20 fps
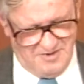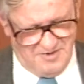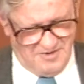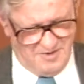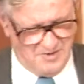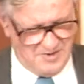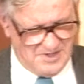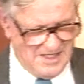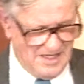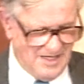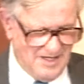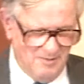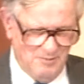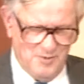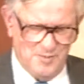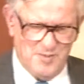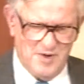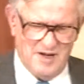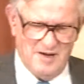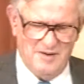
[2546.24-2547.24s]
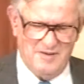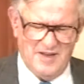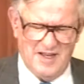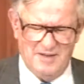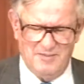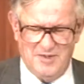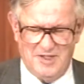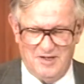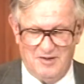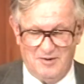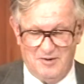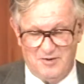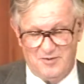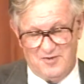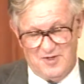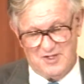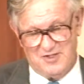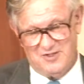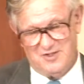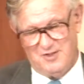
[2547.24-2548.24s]
hoteling would probably have had me go with
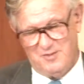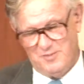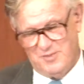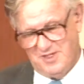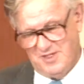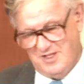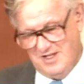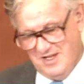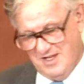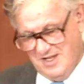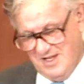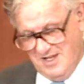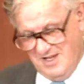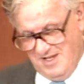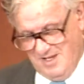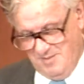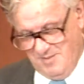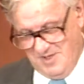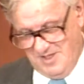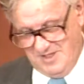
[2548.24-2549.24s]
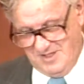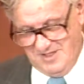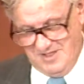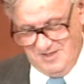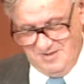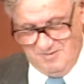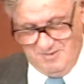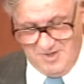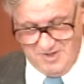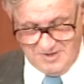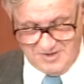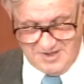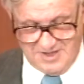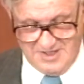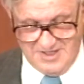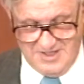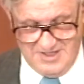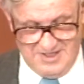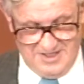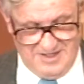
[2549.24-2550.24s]
Fisher, but
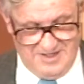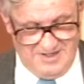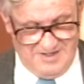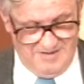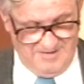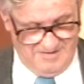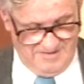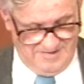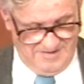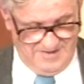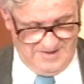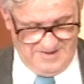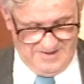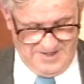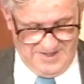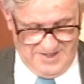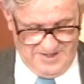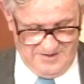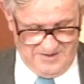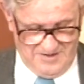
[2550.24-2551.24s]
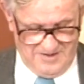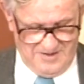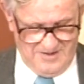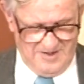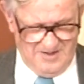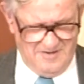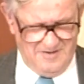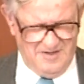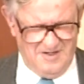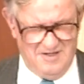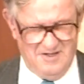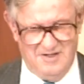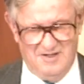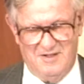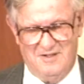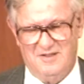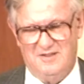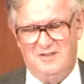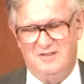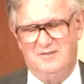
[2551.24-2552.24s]
Wilkes, his
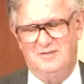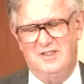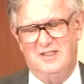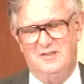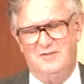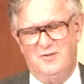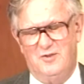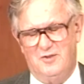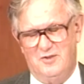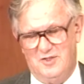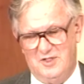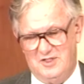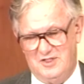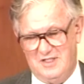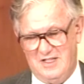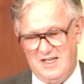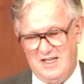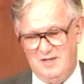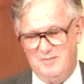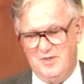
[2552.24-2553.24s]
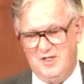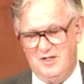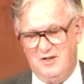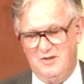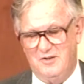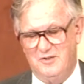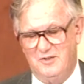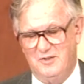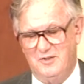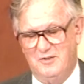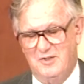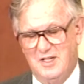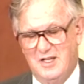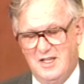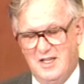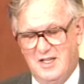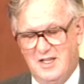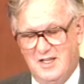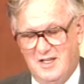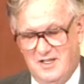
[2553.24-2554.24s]
influence had me go to
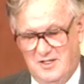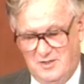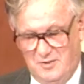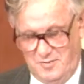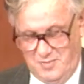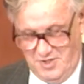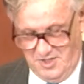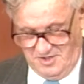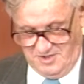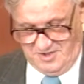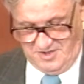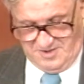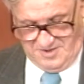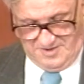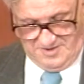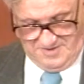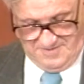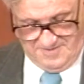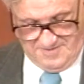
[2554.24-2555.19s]
Pearson,